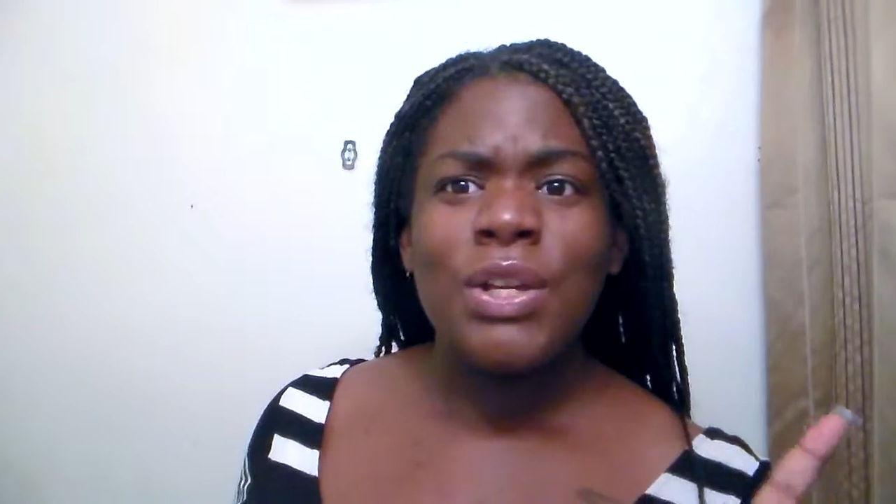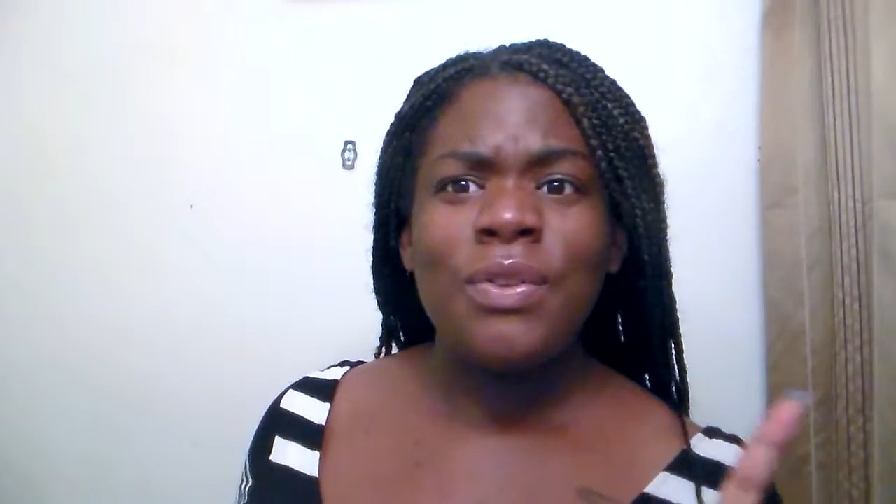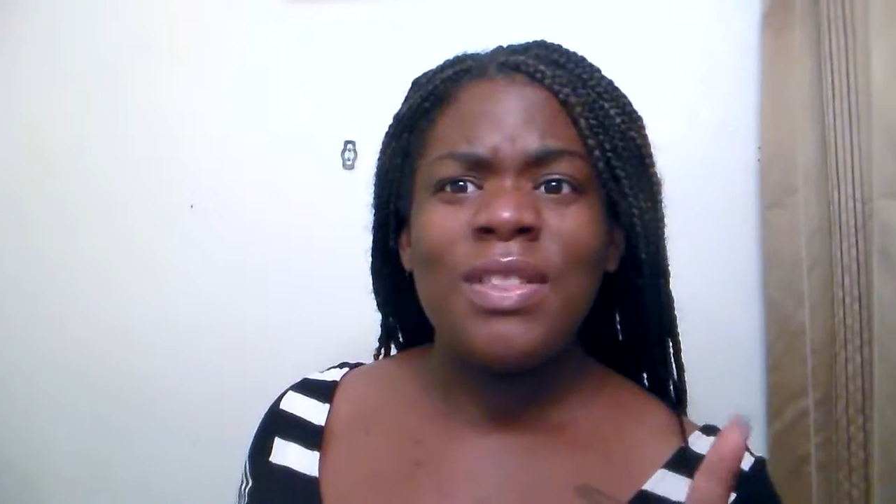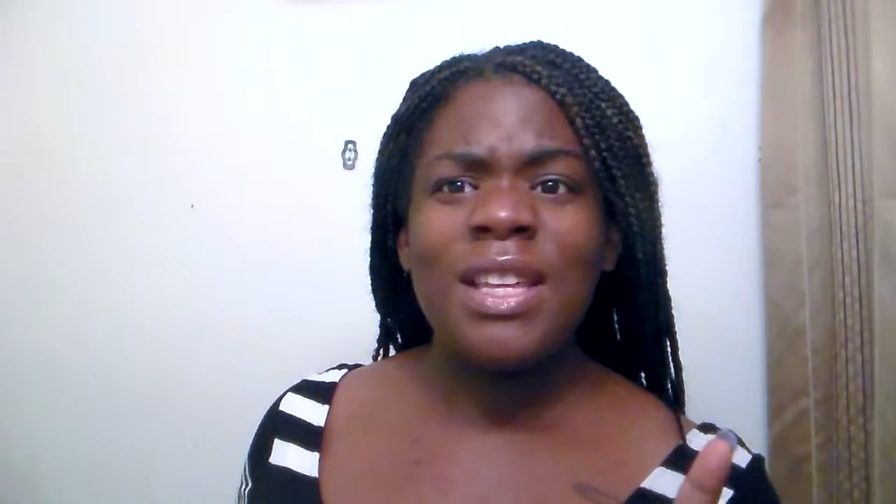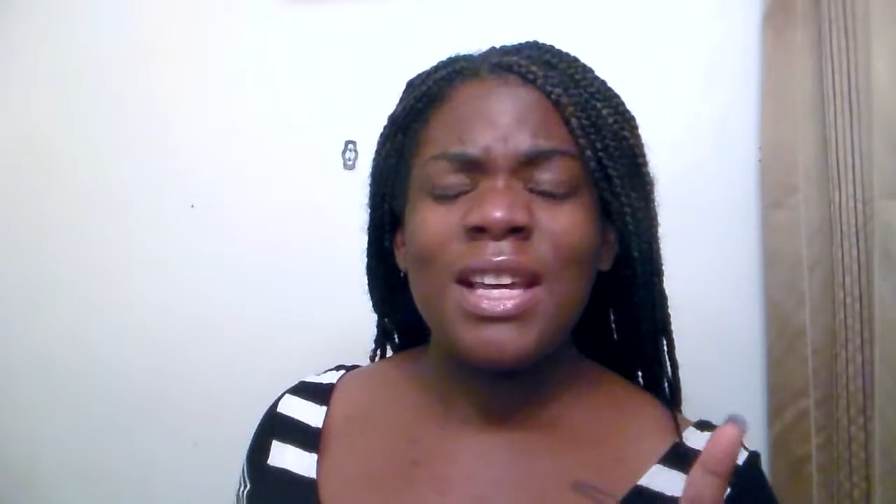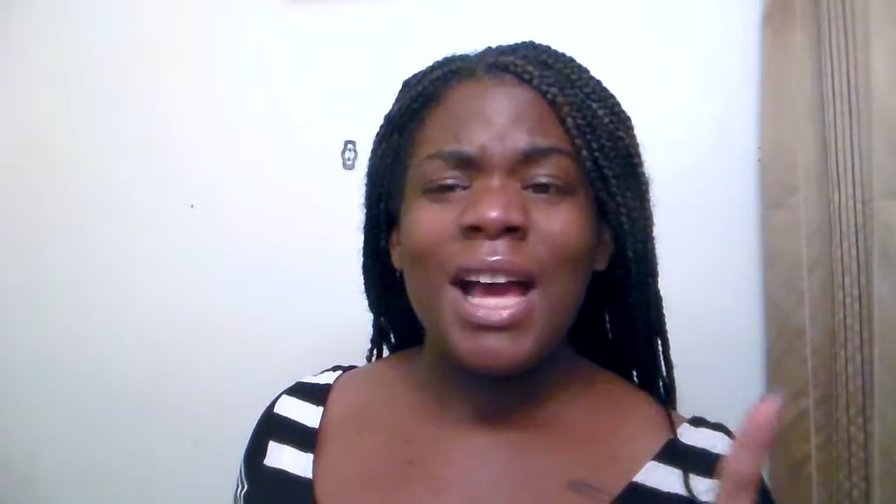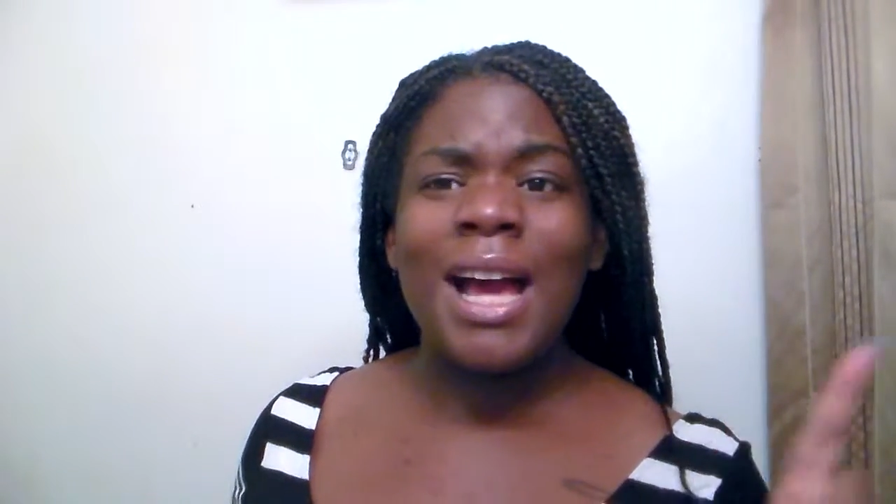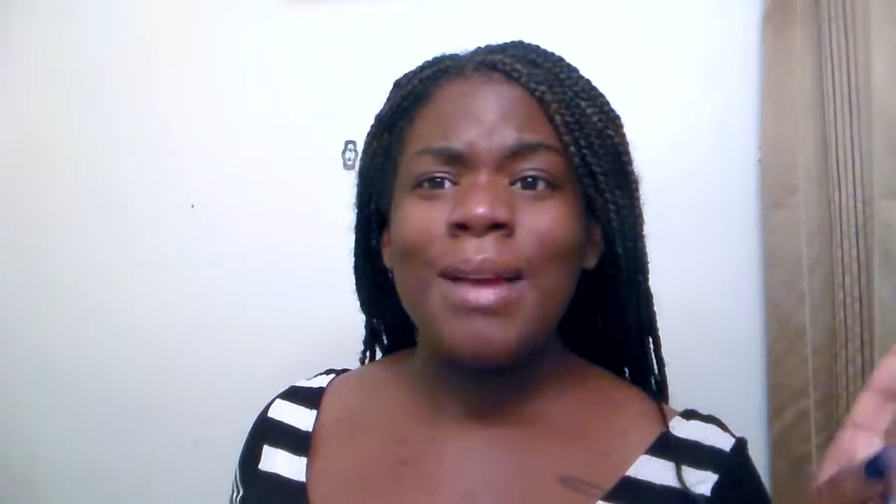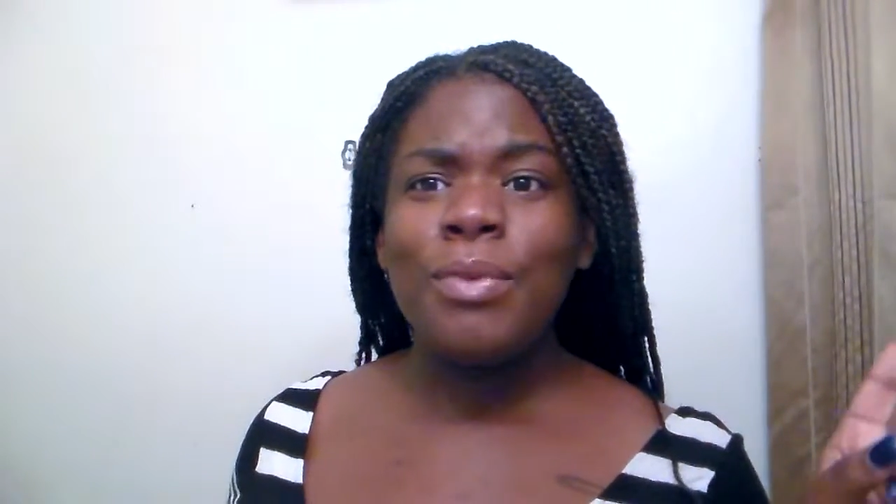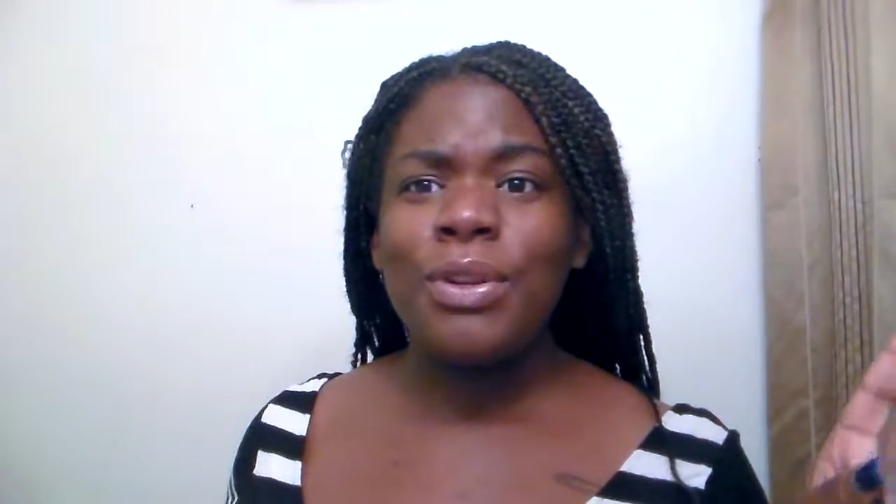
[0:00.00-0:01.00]
You think
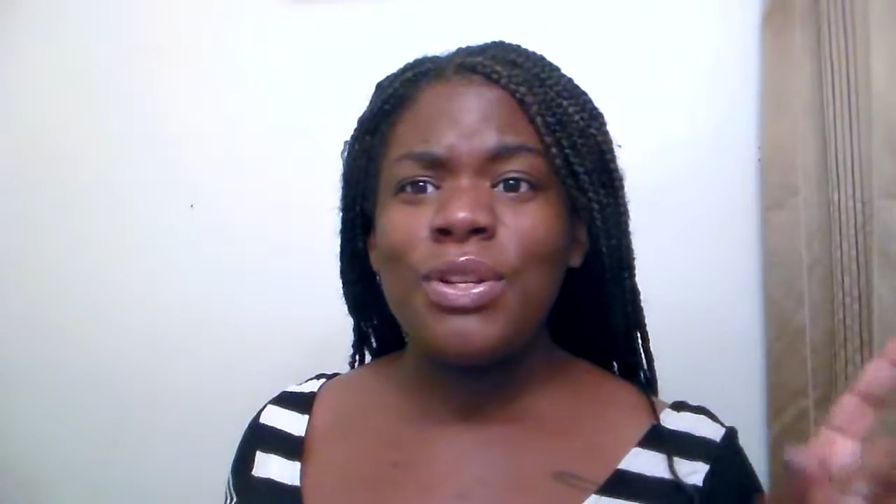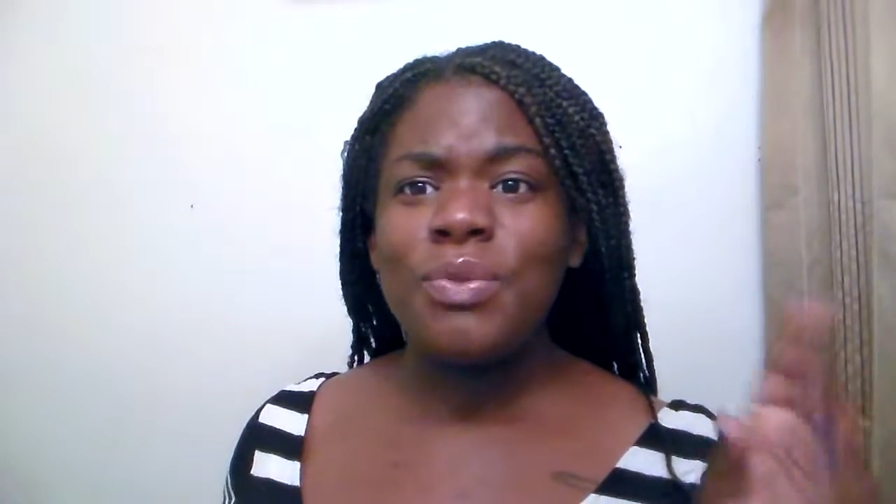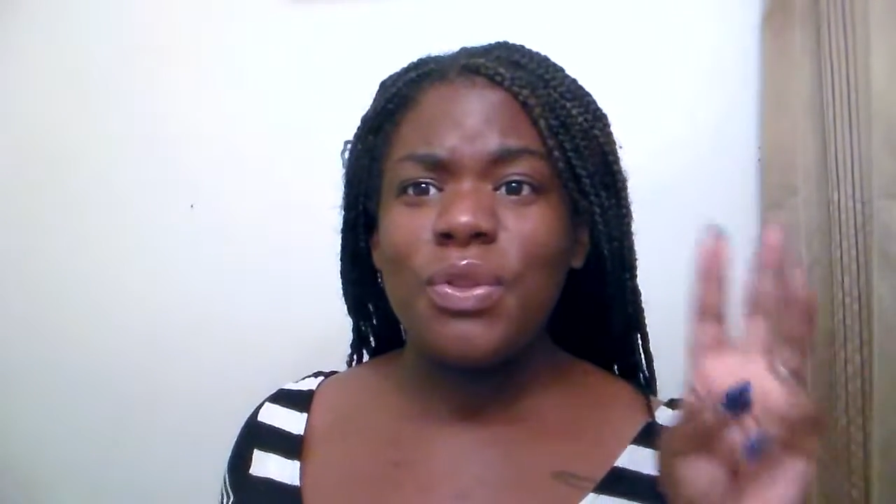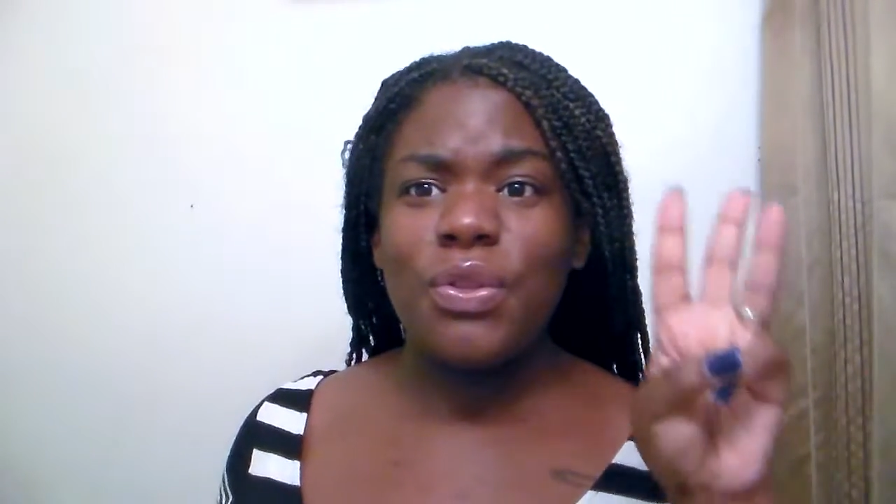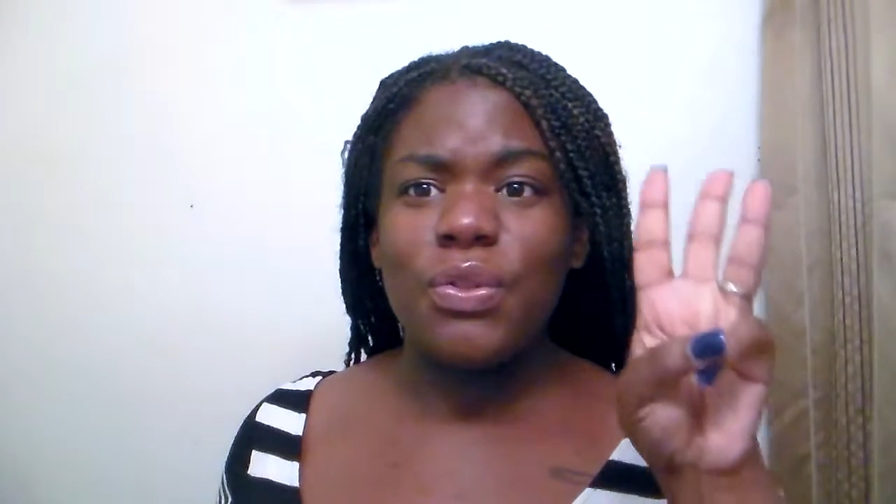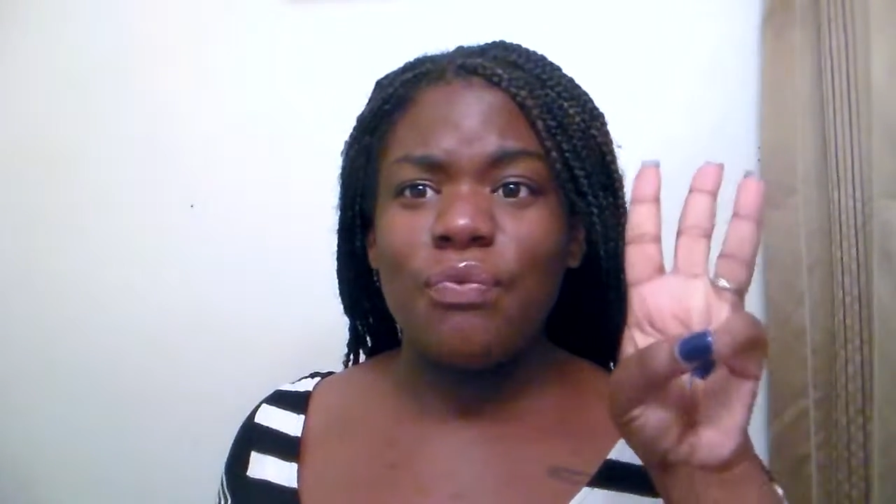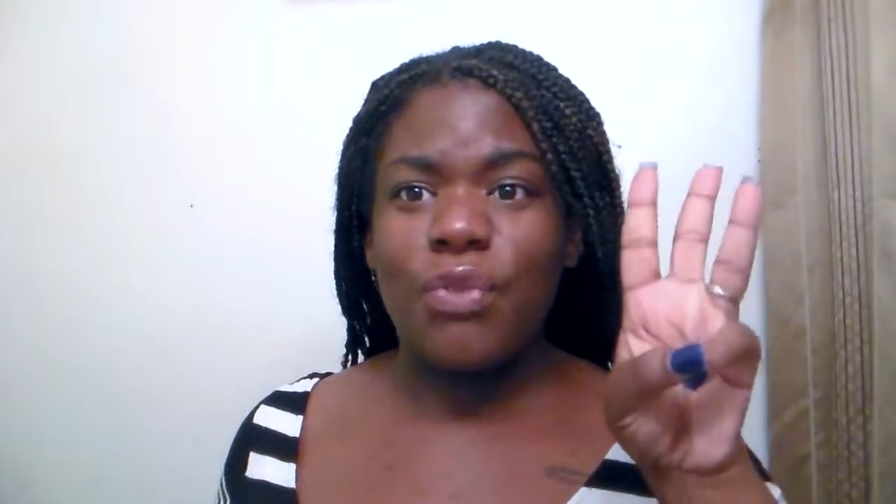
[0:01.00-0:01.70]
I'm going to do it